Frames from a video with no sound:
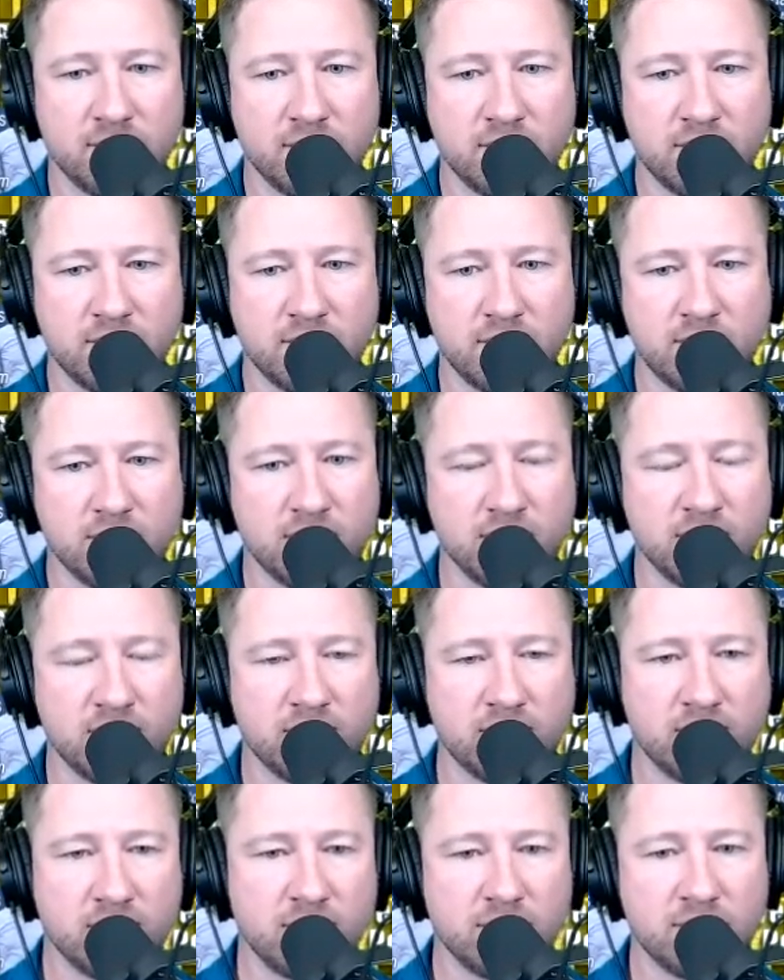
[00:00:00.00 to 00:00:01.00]

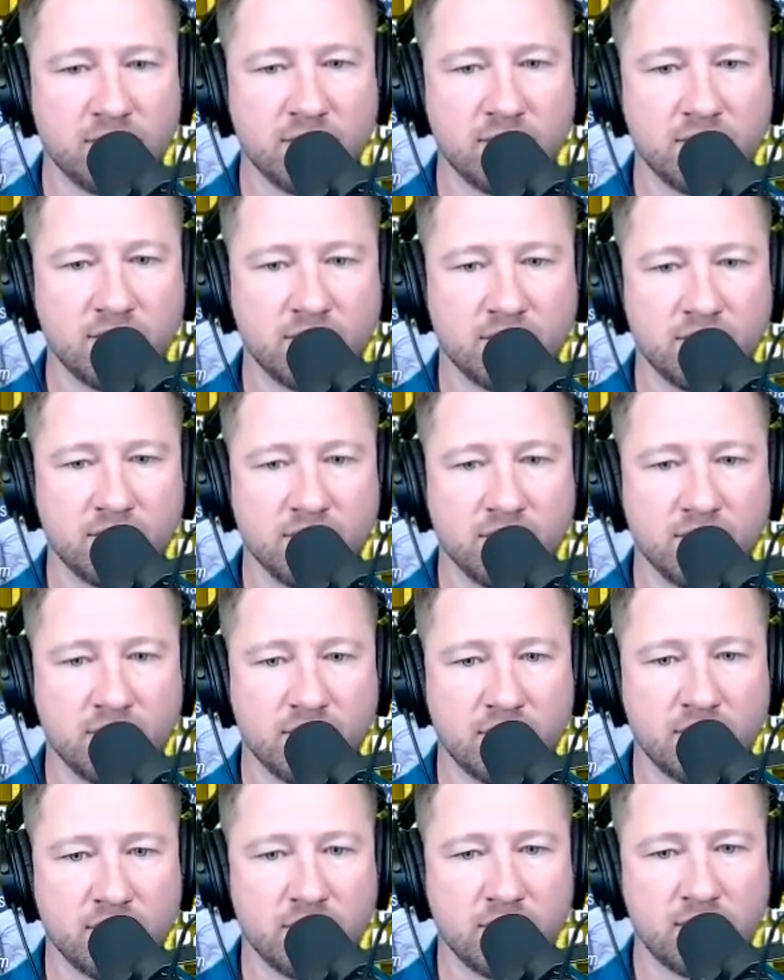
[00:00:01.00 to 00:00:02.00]

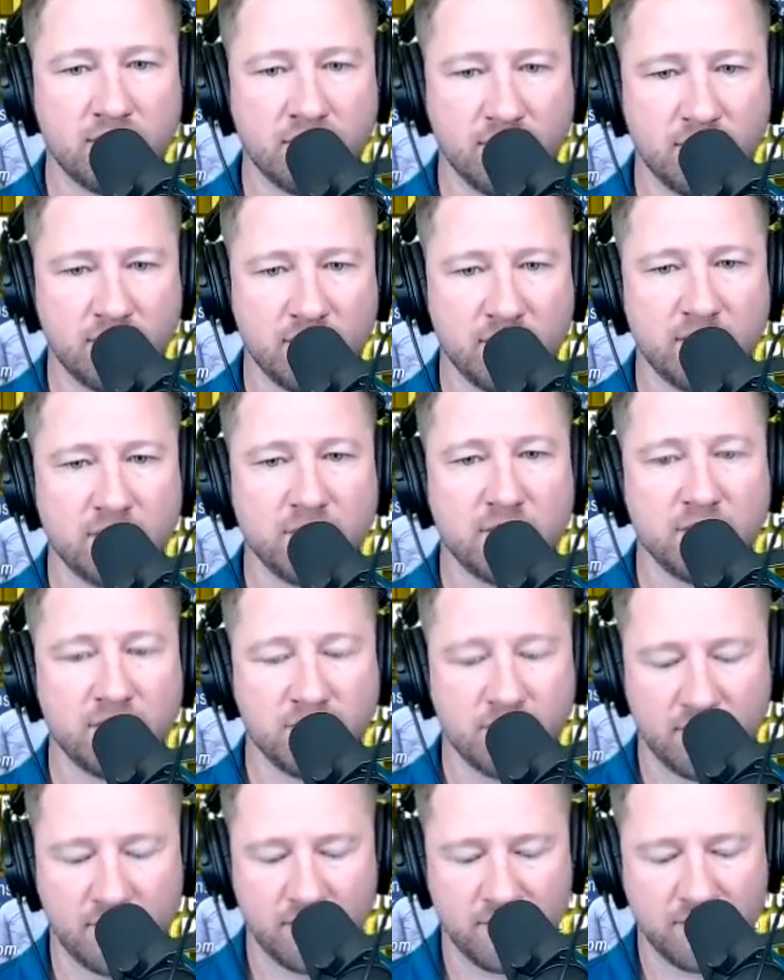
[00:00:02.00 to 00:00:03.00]

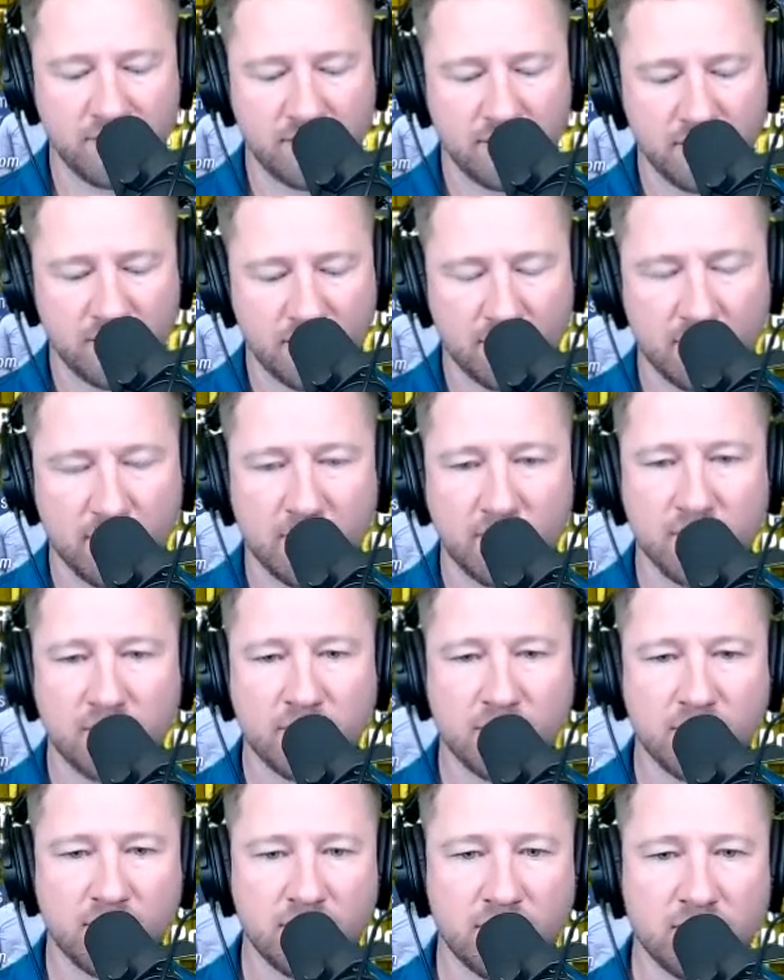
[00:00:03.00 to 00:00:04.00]

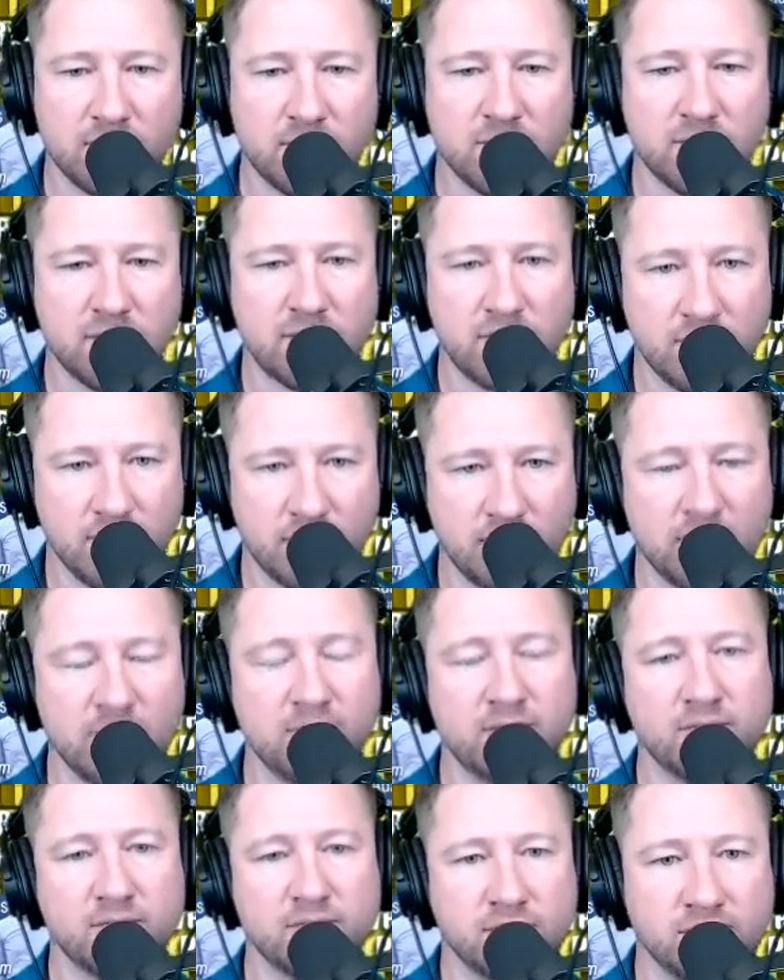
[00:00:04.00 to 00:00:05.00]

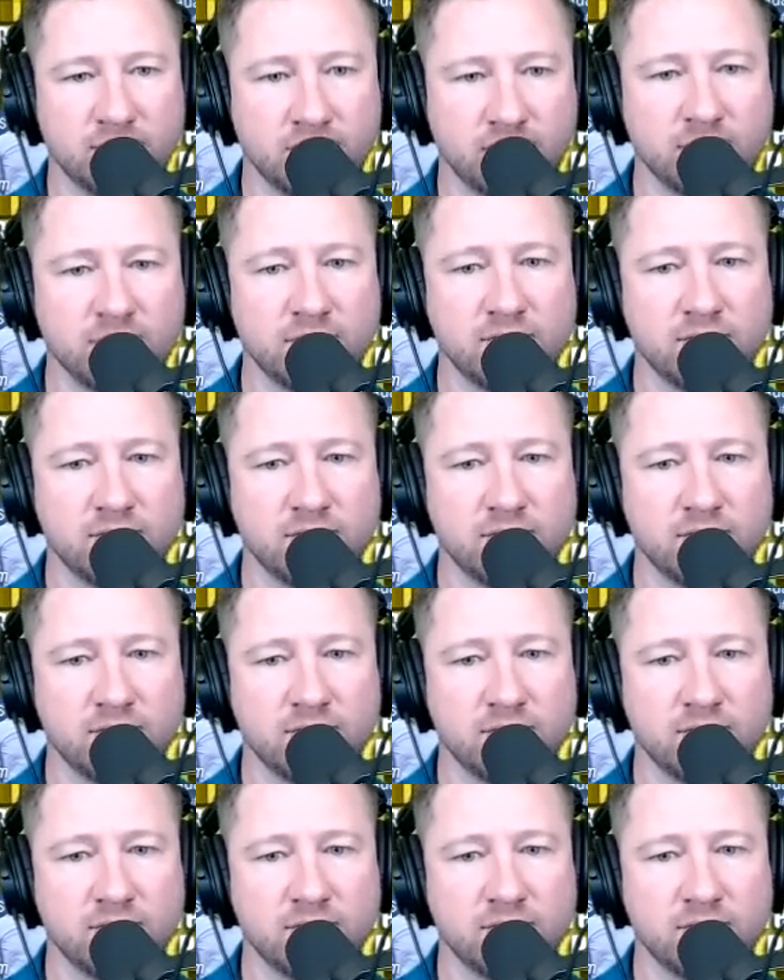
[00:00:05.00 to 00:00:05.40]
This person isn't speaking.